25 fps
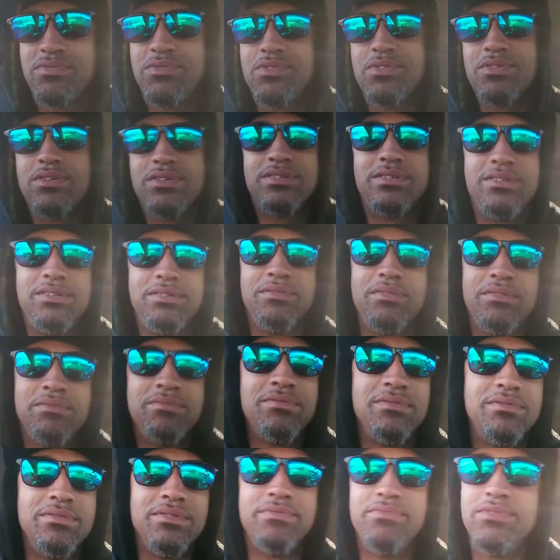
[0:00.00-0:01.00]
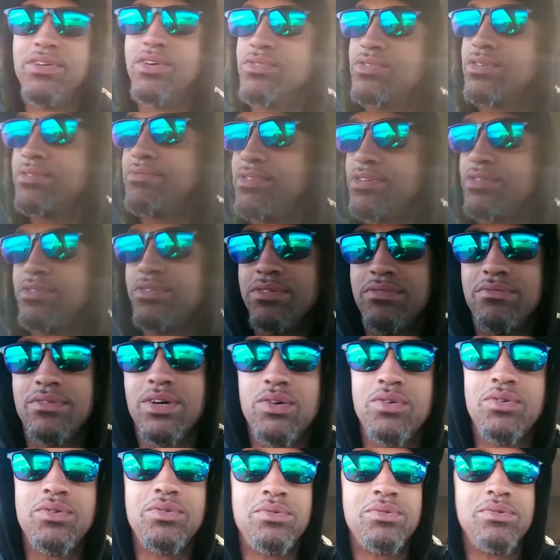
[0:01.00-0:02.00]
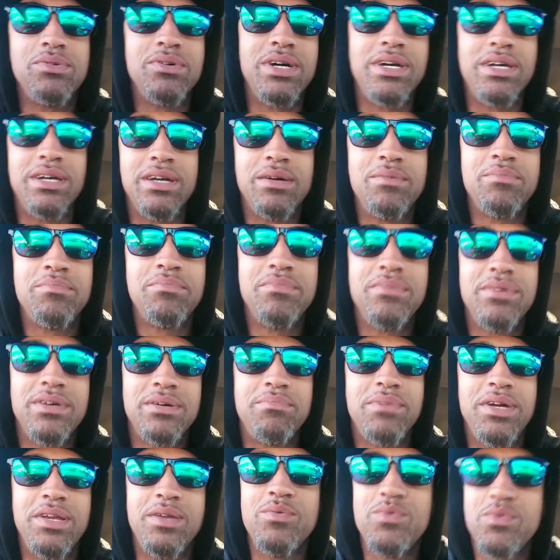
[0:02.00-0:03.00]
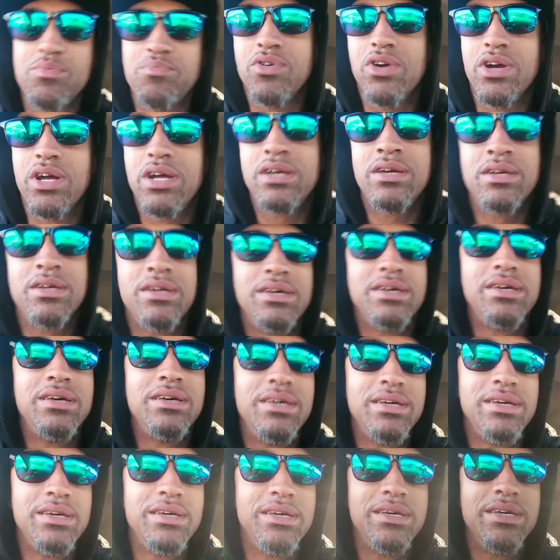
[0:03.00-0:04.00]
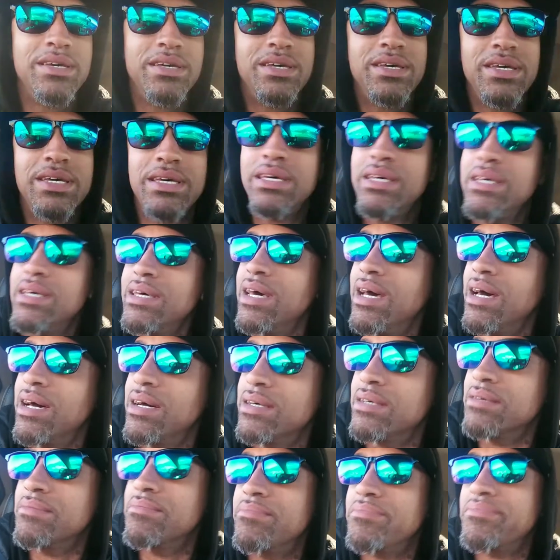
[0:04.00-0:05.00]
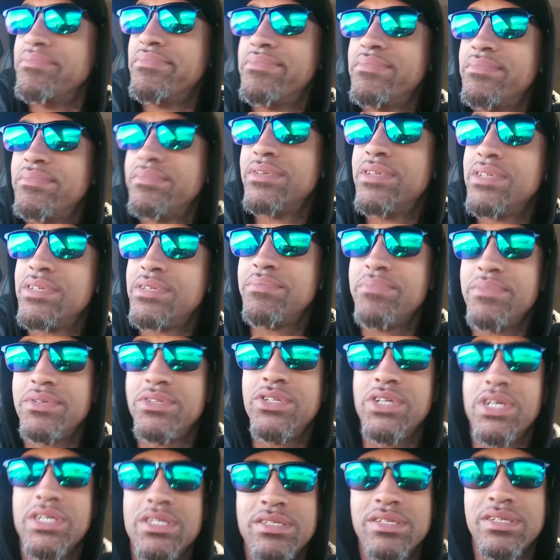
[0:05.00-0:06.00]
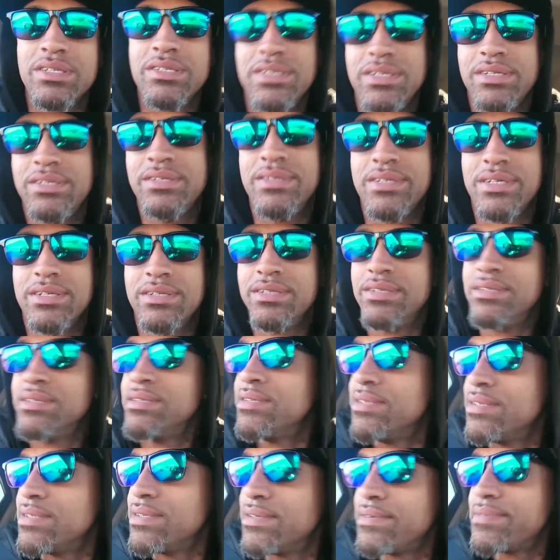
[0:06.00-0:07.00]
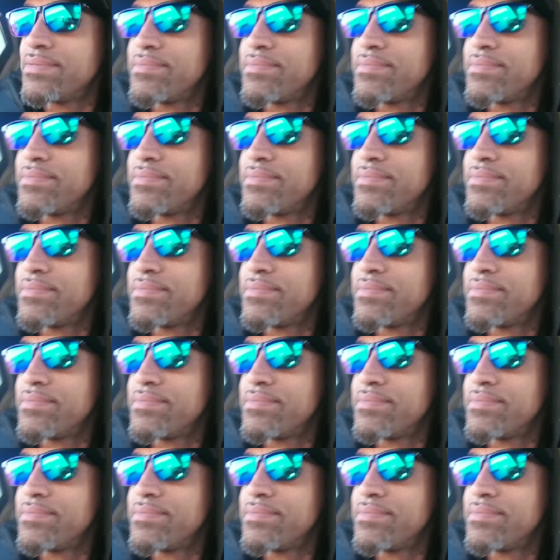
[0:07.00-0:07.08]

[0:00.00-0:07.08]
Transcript: of course, to those of you who know who I am. My name's Brae. Um, this is Majestic Z Designs.